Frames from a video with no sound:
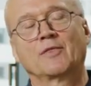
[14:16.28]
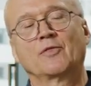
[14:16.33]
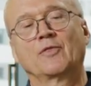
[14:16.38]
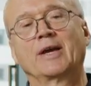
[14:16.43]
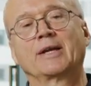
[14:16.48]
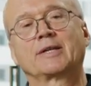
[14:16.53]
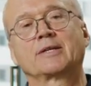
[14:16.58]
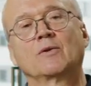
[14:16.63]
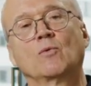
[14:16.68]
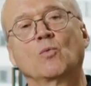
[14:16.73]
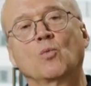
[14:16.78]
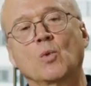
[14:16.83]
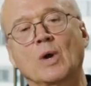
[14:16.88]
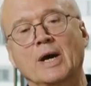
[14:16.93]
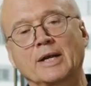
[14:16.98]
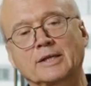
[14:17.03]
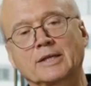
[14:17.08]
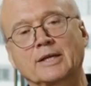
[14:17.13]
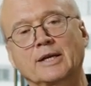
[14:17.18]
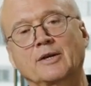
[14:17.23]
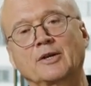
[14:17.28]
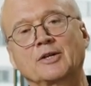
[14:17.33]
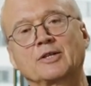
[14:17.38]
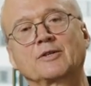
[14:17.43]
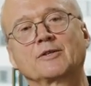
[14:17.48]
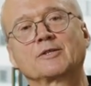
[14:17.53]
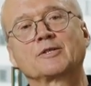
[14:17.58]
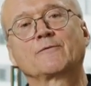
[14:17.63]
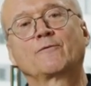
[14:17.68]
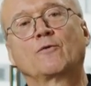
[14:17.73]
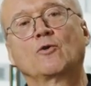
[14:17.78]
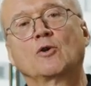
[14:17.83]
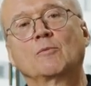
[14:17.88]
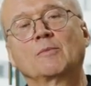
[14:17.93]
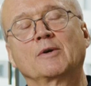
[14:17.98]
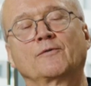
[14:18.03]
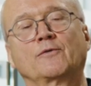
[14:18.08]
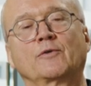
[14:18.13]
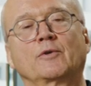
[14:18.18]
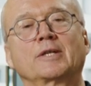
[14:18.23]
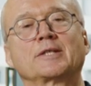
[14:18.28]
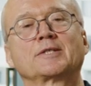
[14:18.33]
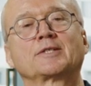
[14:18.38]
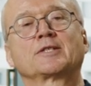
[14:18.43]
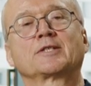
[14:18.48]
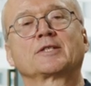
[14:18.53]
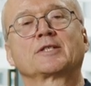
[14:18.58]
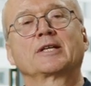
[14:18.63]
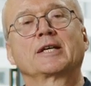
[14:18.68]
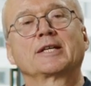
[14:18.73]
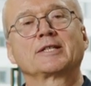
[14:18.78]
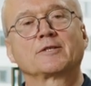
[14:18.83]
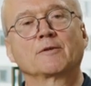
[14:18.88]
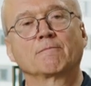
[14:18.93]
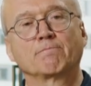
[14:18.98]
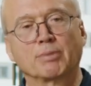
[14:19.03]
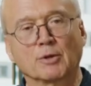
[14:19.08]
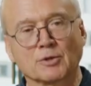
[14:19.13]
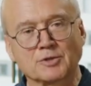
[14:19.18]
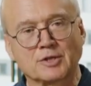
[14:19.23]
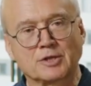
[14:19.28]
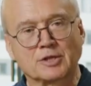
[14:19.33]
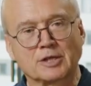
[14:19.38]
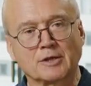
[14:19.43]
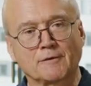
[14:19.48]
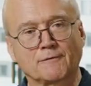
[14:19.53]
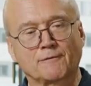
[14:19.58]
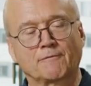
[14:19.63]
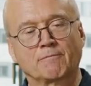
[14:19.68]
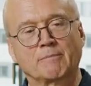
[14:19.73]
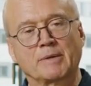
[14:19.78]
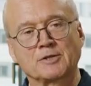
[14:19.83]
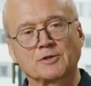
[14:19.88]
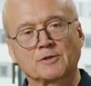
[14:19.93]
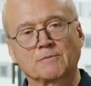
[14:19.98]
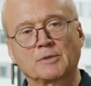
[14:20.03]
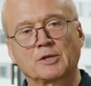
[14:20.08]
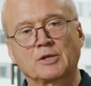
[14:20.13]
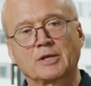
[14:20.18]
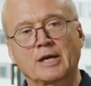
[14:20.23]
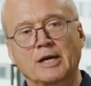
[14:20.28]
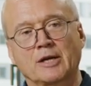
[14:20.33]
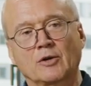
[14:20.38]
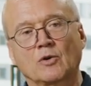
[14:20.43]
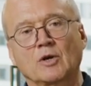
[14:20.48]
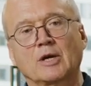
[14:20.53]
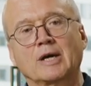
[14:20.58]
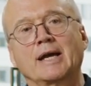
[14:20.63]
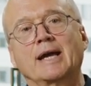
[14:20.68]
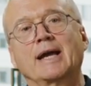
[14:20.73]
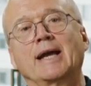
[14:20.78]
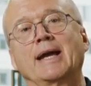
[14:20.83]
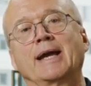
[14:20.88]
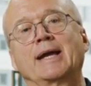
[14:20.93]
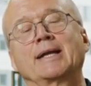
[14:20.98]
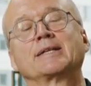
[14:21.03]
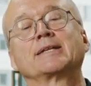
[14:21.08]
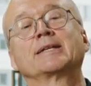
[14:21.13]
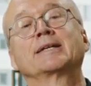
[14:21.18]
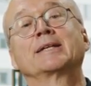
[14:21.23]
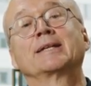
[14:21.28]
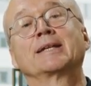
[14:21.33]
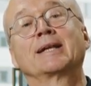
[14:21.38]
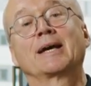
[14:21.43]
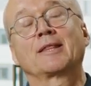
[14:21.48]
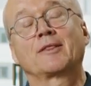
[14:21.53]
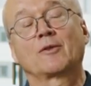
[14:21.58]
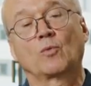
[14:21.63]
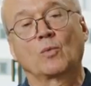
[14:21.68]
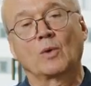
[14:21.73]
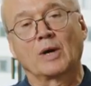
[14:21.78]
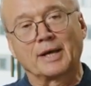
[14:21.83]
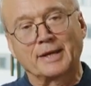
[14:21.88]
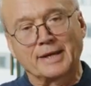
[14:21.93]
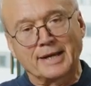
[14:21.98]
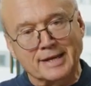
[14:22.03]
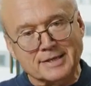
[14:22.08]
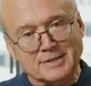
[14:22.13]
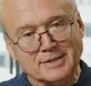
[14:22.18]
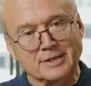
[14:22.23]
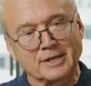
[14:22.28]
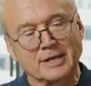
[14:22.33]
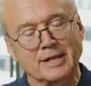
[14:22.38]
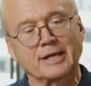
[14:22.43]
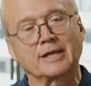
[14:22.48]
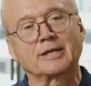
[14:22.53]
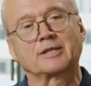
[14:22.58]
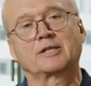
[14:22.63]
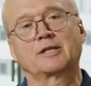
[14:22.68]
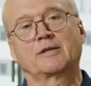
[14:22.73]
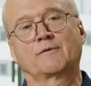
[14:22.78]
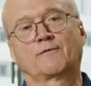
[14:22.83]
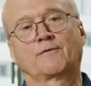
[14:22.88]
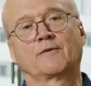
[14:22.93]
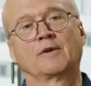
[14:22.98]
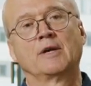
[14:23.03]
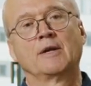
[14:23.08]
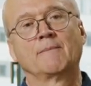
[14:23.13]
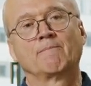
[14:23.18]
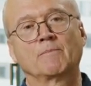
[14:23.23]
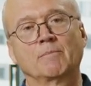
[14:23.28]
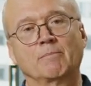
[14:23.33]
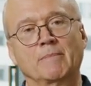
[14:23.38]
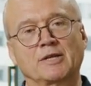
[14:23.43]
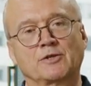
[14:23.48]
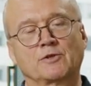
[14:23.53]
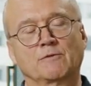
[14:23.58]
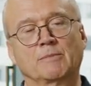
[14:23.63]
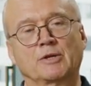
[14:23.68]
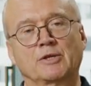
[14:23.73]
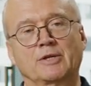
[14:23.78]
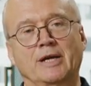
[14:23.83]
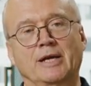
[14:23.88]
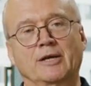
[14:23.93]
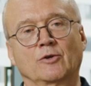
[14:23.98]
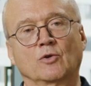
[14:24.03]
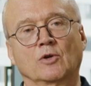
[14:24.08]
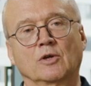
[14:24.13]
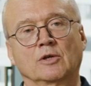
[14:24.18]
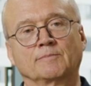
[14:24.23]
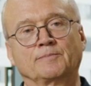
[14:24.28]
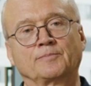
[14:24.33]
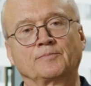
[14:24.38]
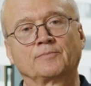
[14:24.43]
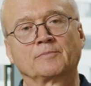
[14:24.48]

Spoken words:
that one current transformer, for instance, has a positive measurement error and another one has a negative measurement error.